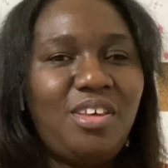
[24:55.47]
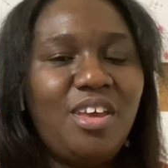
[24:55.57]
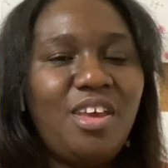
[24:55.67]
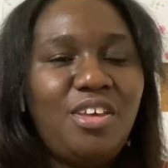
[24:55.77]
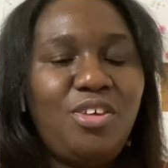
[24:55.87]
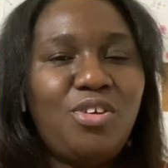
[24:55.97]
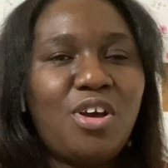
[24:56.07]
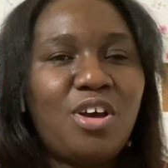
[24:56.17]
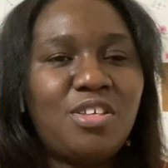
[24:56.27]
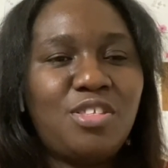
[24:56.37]
You can
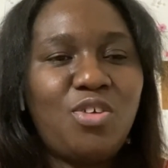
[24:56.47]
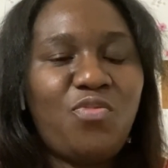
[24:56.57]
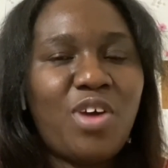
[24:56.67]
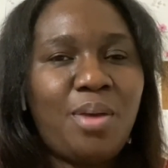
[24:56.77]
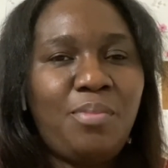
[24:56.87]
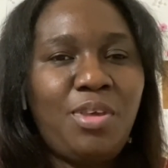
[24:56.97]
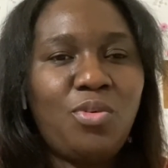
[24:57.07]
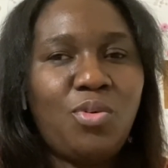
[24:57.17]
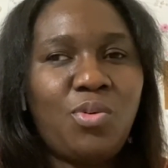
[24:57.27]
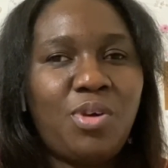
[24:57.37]
also find me
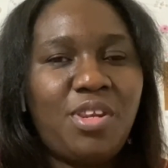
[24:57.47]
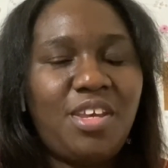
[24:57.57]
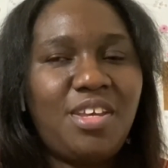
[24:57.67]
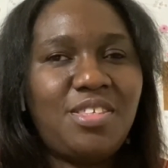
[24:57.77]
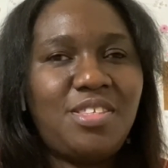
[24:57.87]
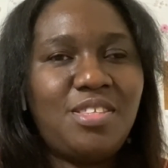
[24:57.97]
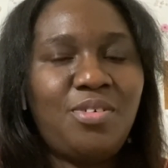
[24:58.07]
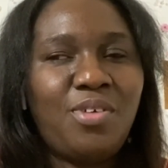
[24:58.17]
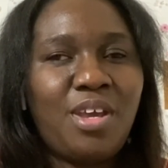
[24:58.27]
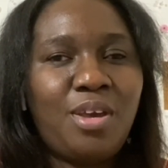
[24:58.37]
on
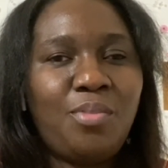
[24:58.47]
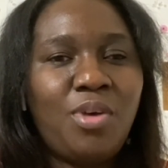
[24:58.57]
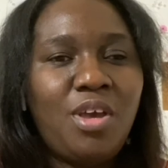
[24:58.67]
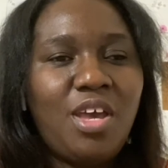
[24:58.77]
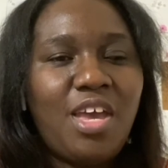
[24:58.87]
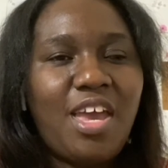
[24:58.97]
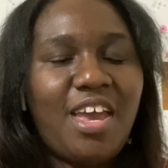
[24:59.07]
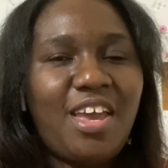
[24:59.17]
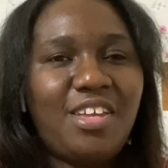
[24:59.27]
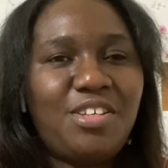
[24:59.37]
Instagram
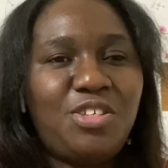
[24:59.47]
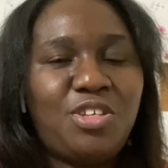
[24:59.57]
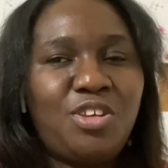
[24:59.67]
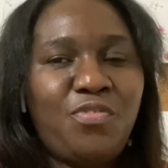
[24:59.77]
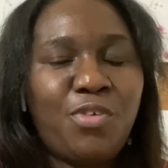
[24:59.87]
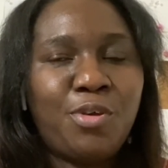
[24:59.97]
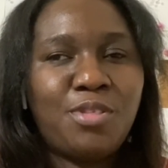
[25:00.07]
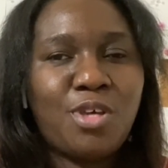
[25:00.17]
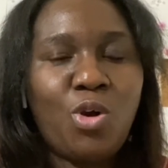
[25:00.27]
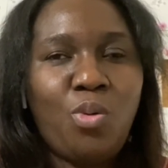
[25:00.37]
at Jennifer's
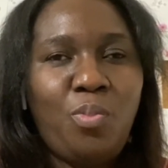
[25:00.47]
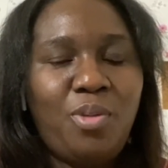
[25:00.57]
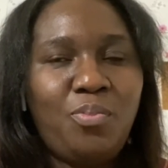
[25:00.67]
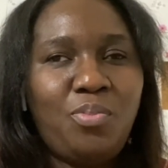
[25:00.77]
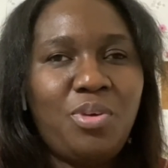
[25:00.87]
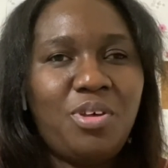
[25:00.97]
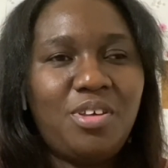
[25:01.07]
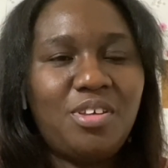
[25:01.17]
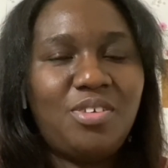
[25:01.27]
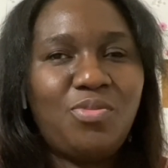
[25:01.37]
Open
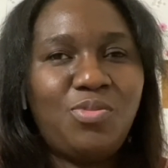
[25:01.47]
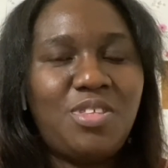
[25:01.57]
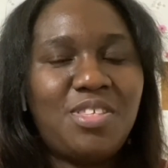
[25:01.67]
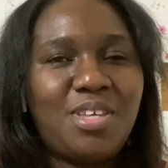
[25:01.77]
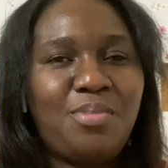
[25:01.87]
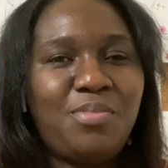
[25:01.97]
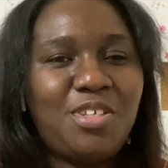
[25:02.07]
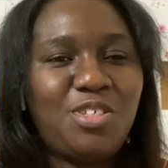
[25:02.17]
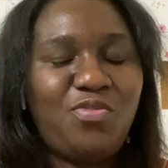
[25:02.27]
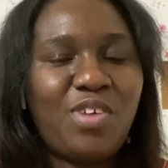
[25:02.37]
Book, the same
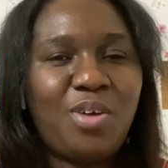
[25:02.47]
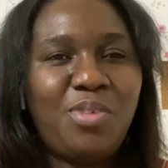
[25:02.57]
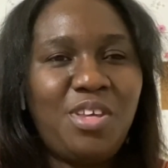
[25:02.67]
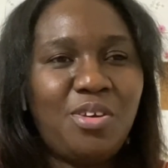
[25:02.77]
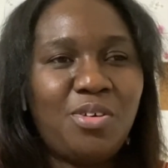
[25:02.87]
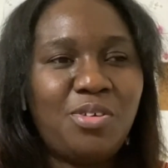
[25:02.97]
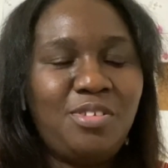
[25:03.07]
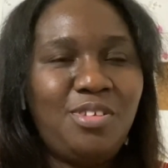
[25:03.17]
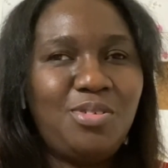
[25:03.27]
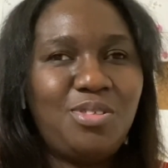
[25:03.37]
place you found me here on
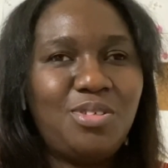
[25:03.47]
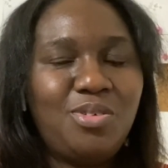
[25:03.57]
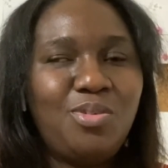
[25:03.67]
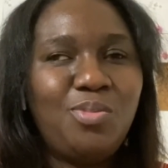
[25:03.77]
YouTube